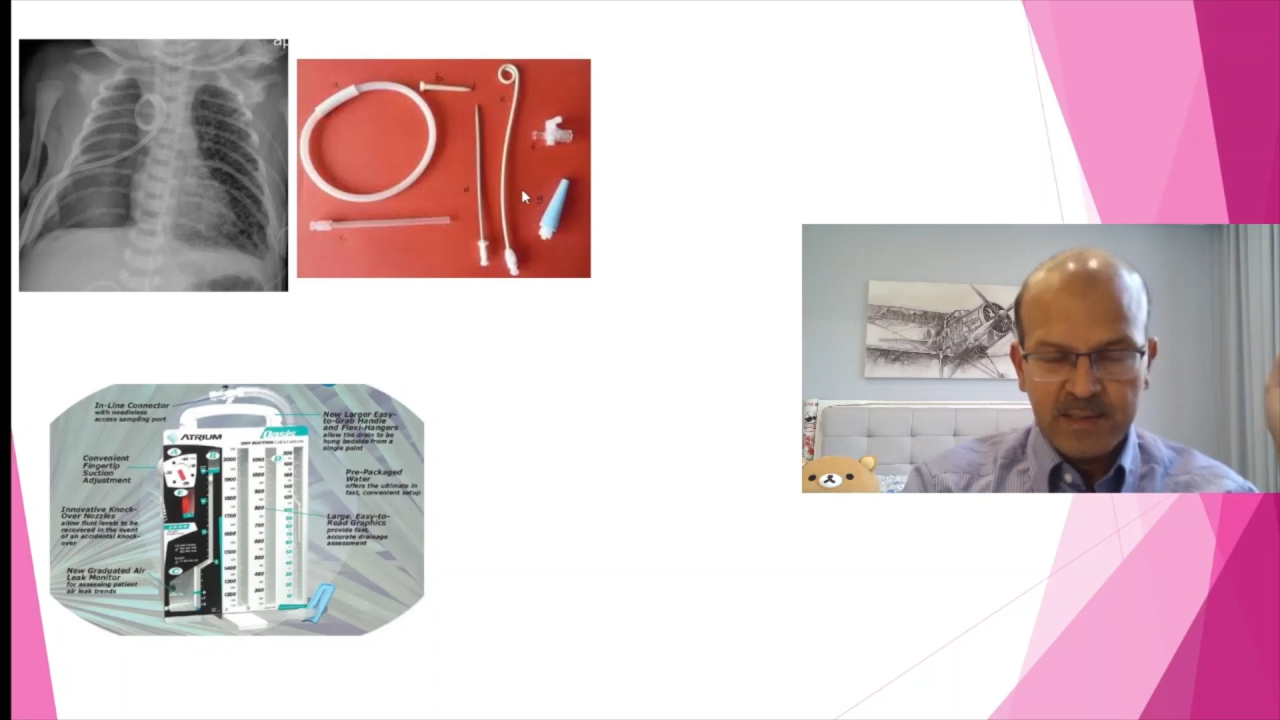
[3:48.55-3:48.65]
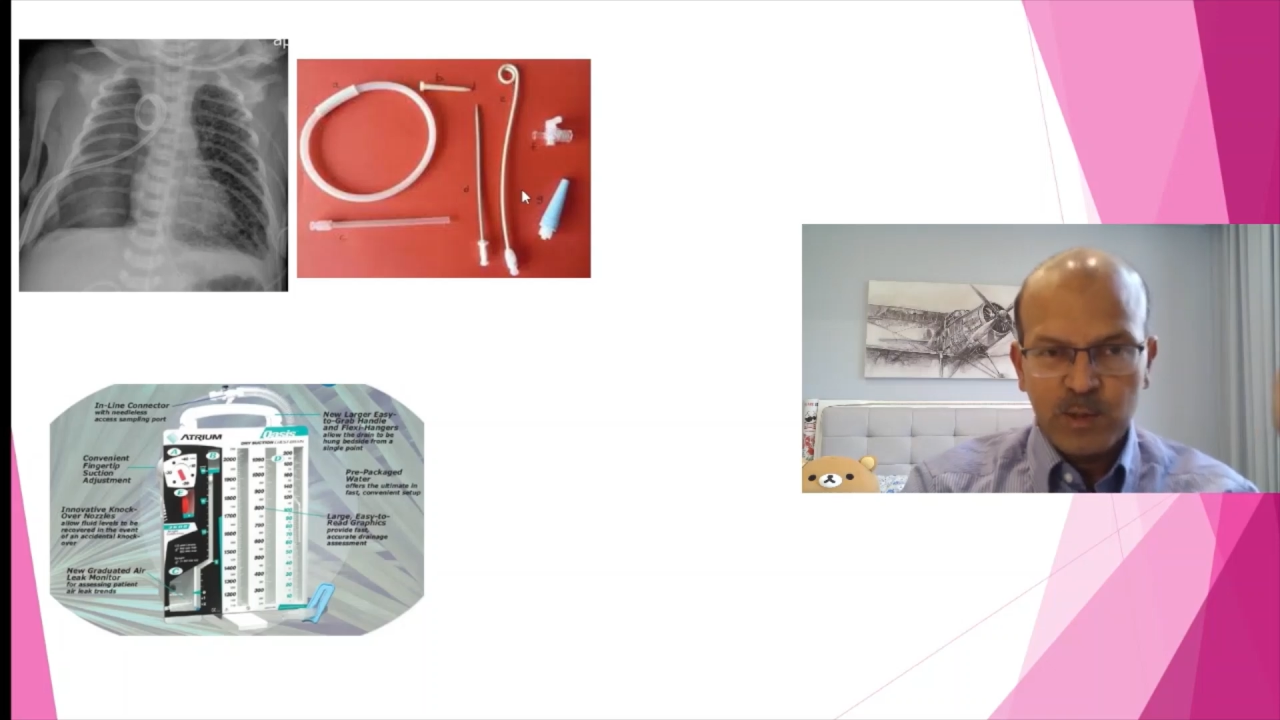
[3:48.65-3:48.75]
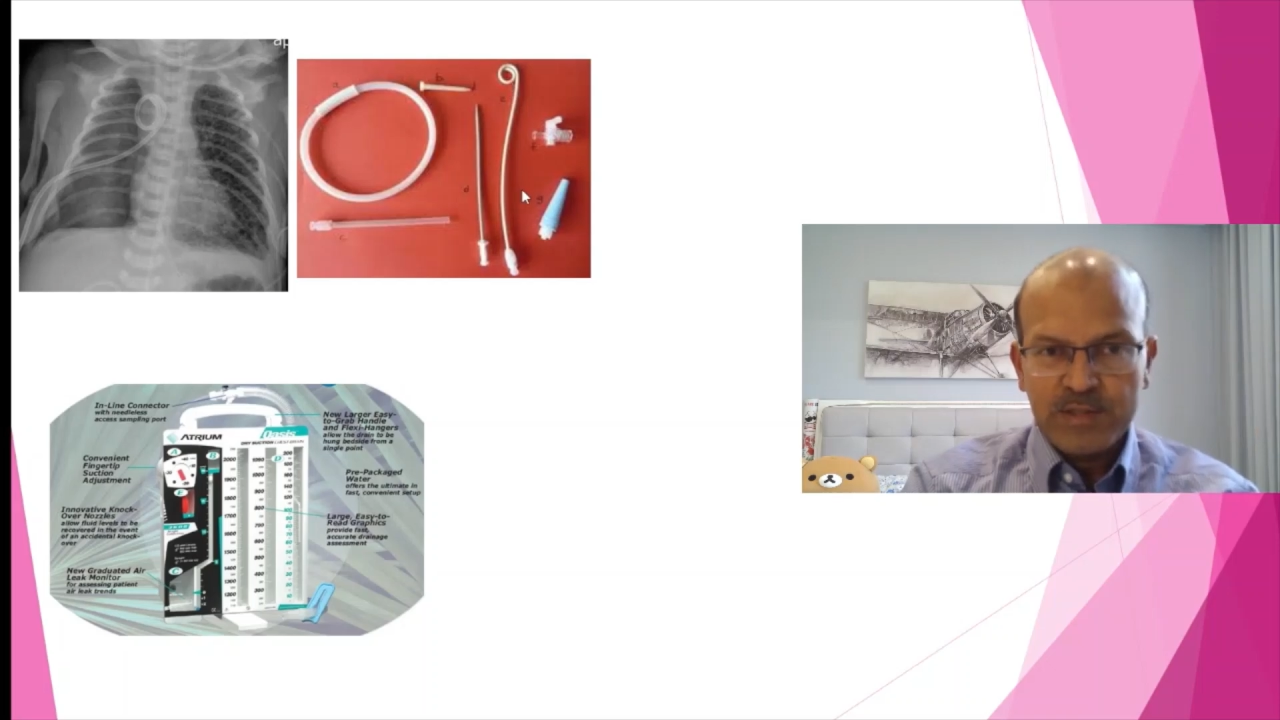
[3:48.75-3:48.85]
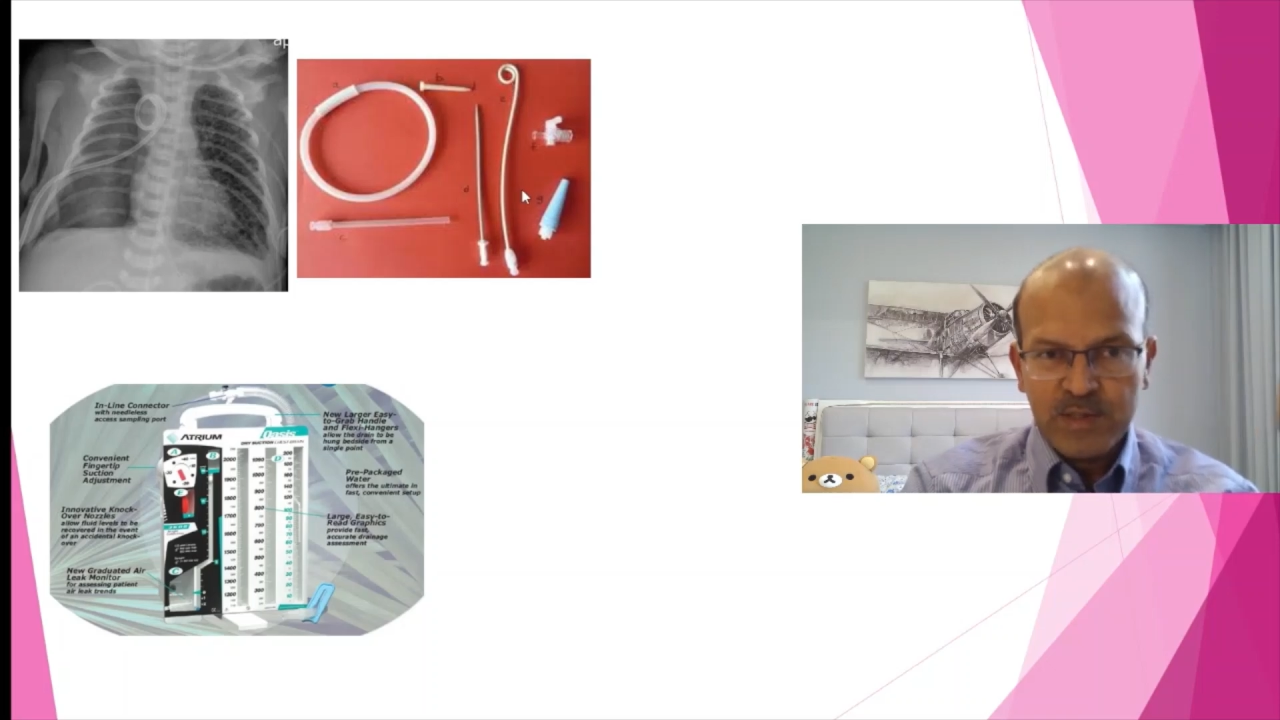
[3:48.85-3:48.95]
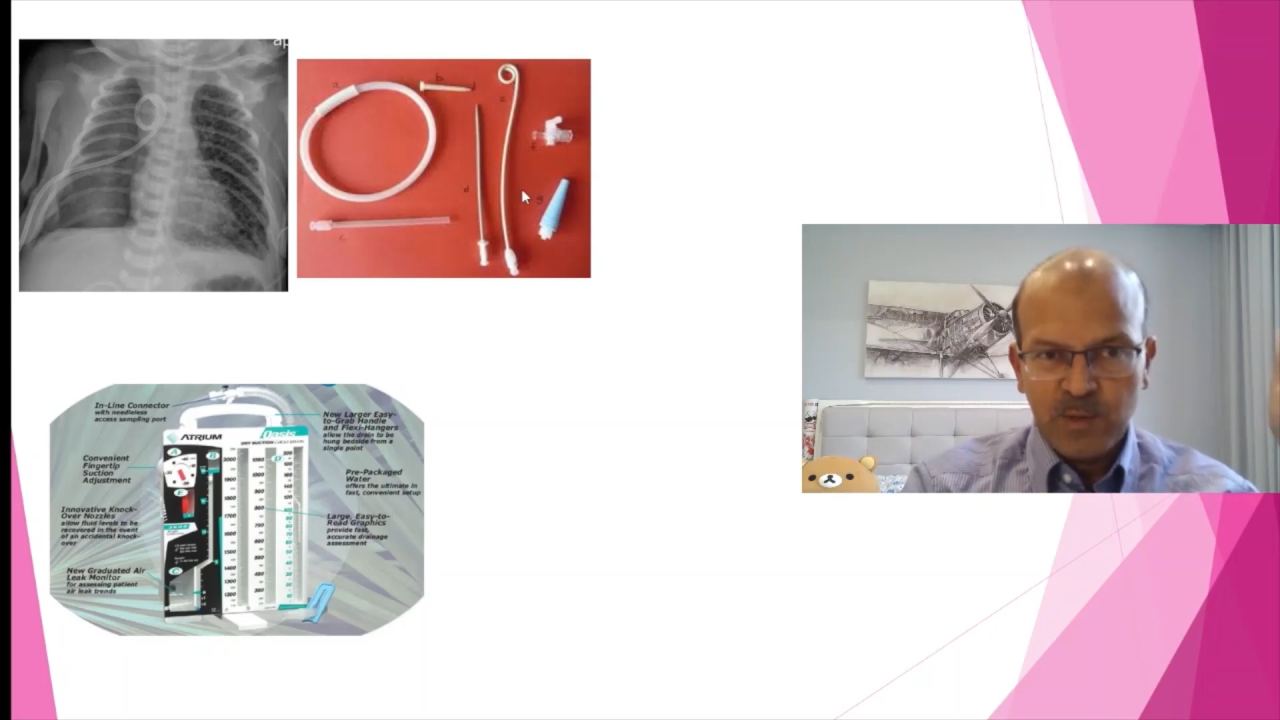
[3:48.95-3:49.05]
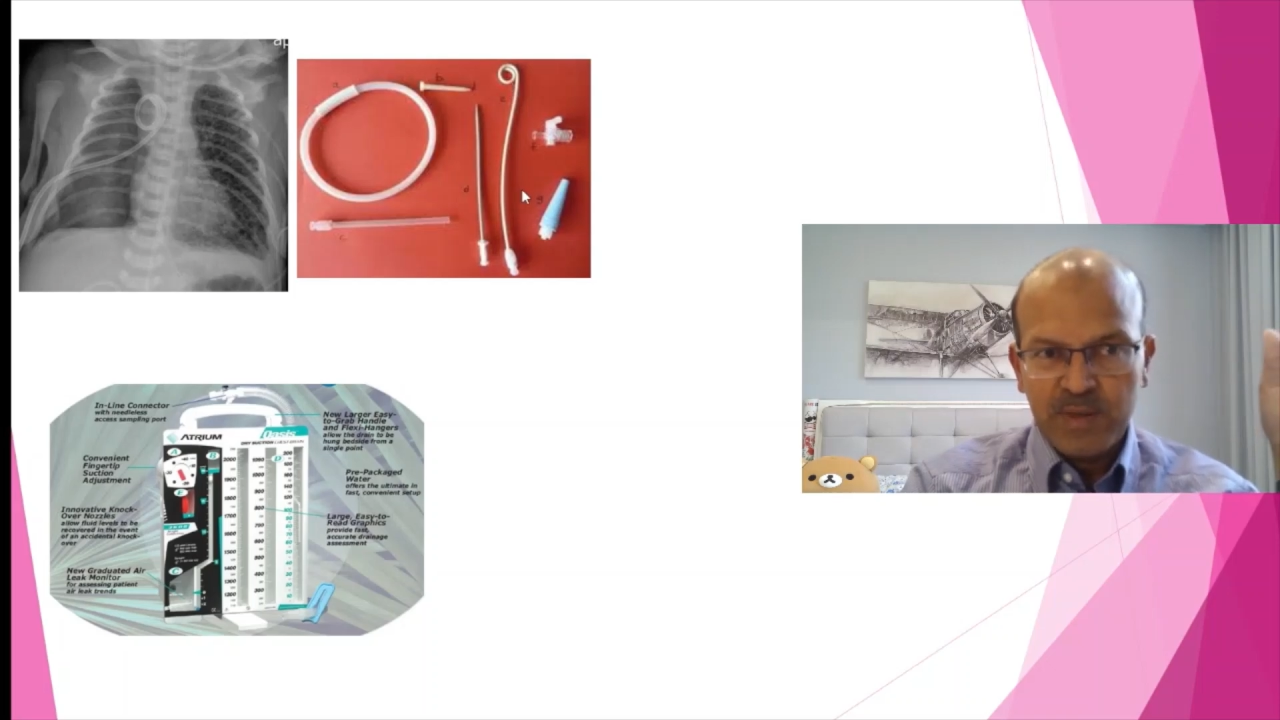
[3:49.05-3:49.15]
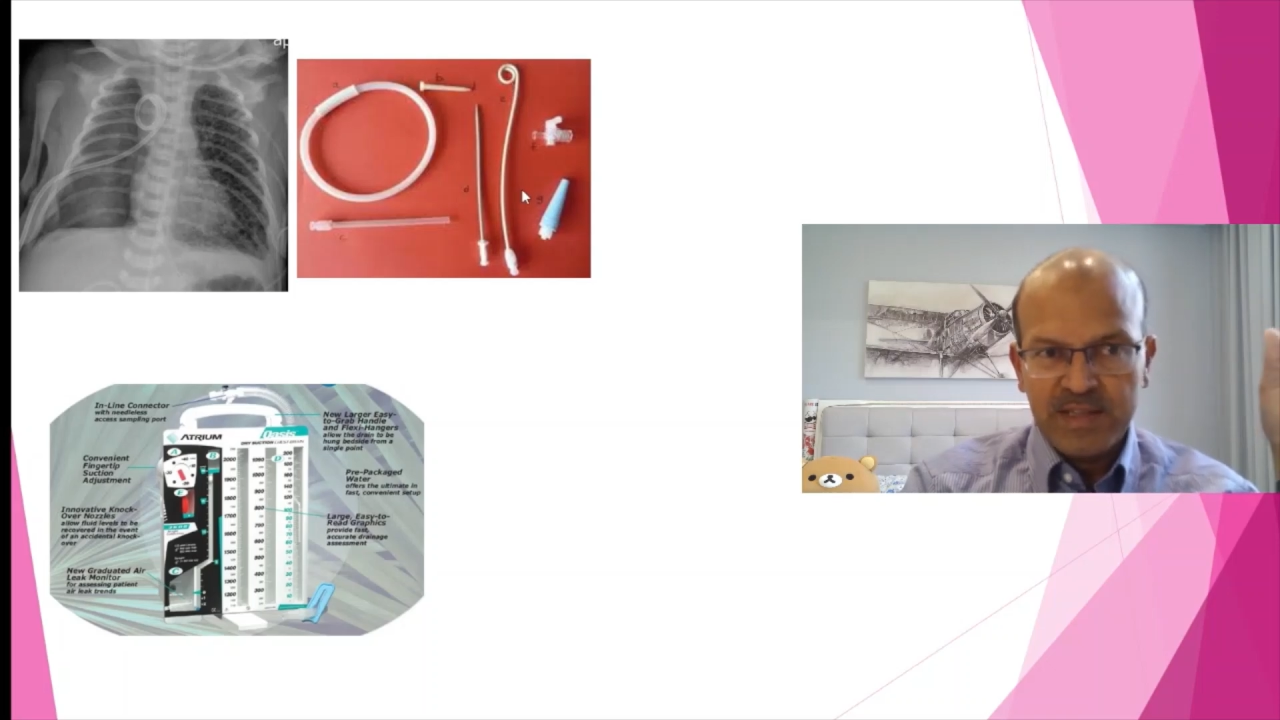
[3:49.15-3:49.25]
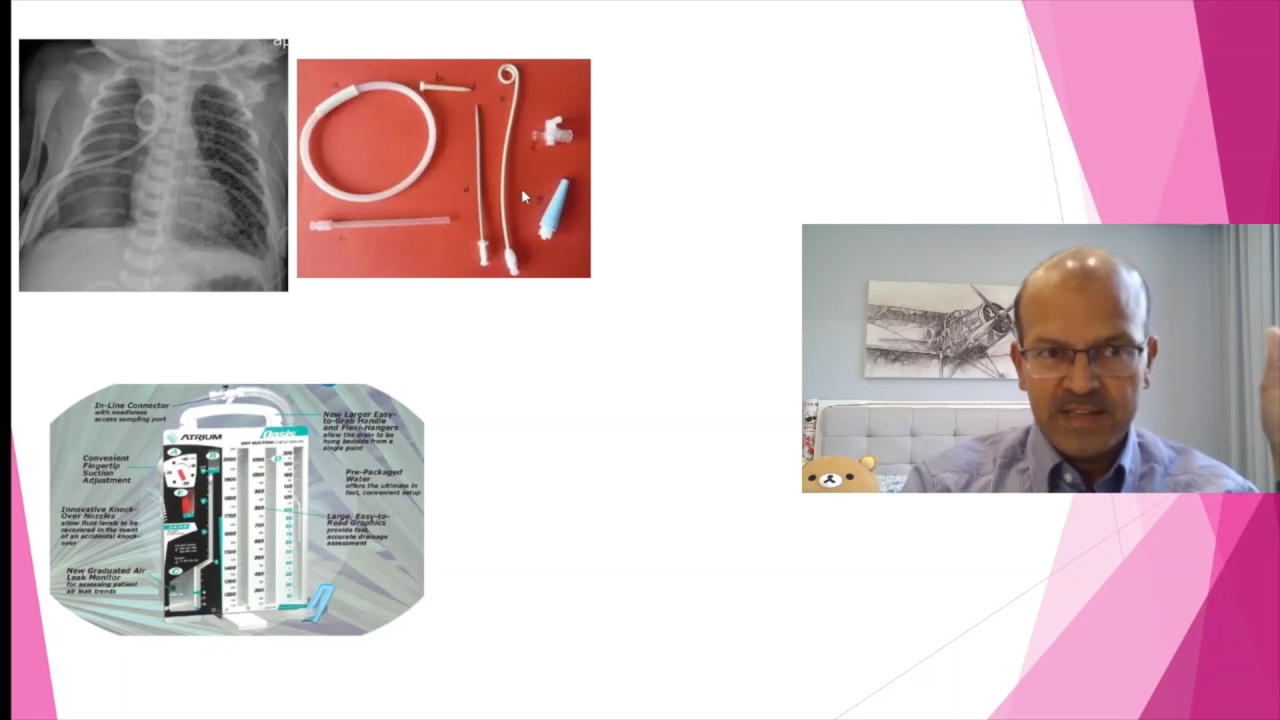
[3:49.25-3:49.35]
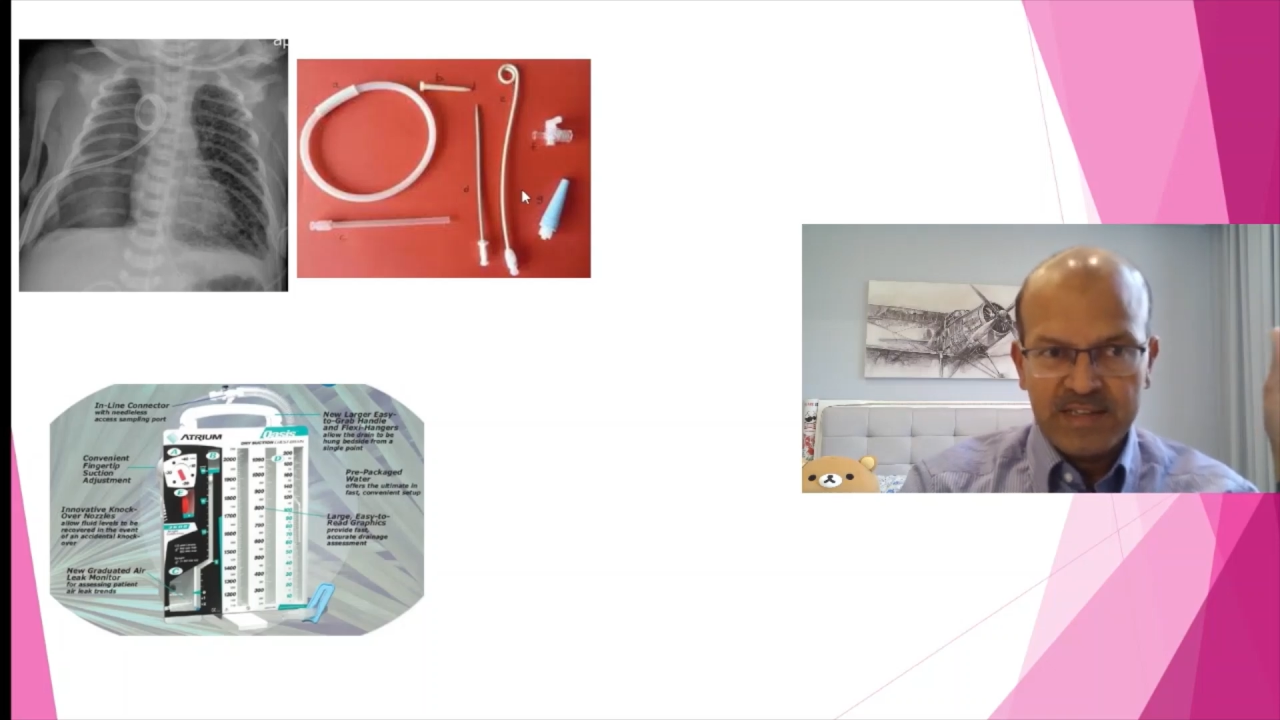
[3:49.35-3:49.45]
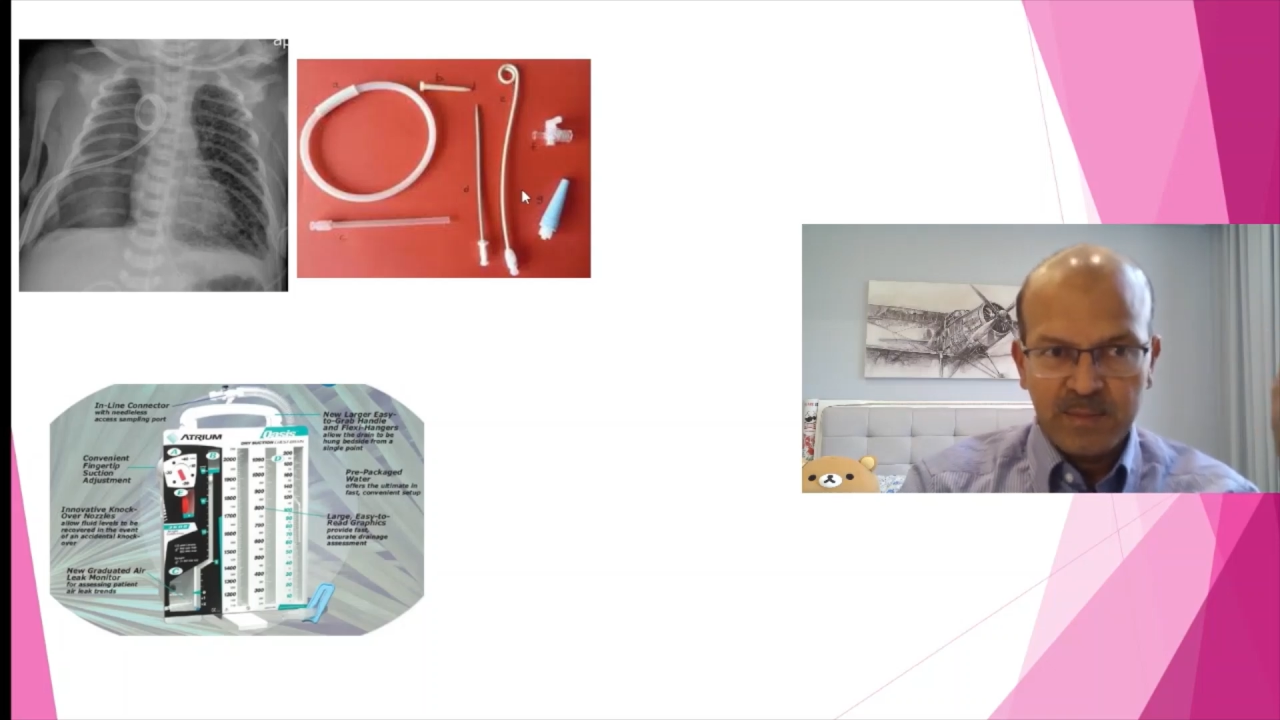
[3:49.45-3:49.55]
It looks
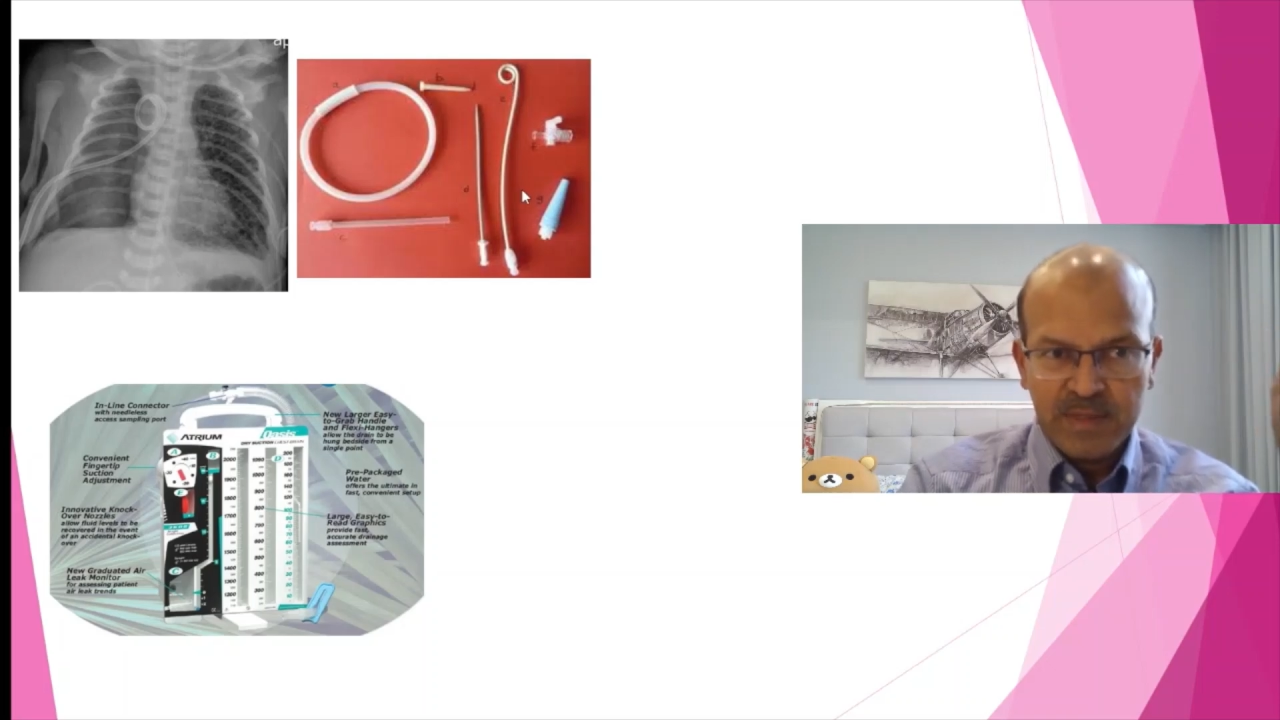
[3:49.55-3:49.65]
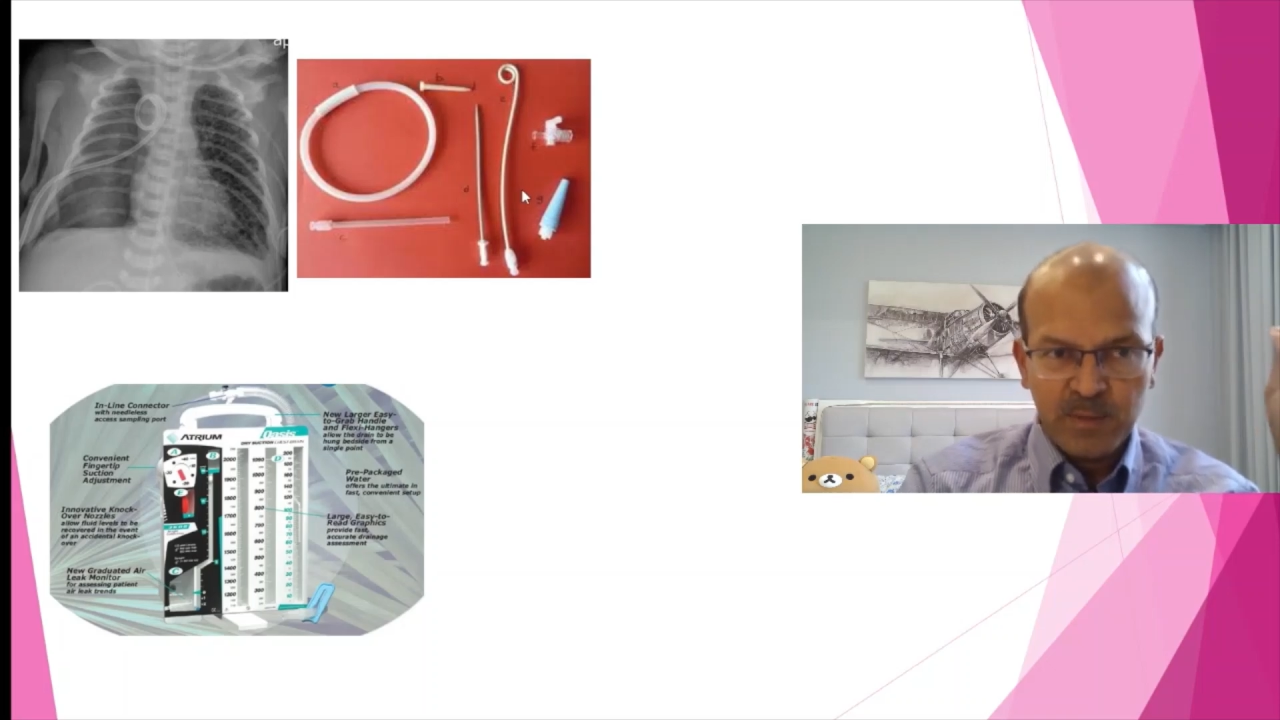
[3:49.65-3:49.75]
complicated,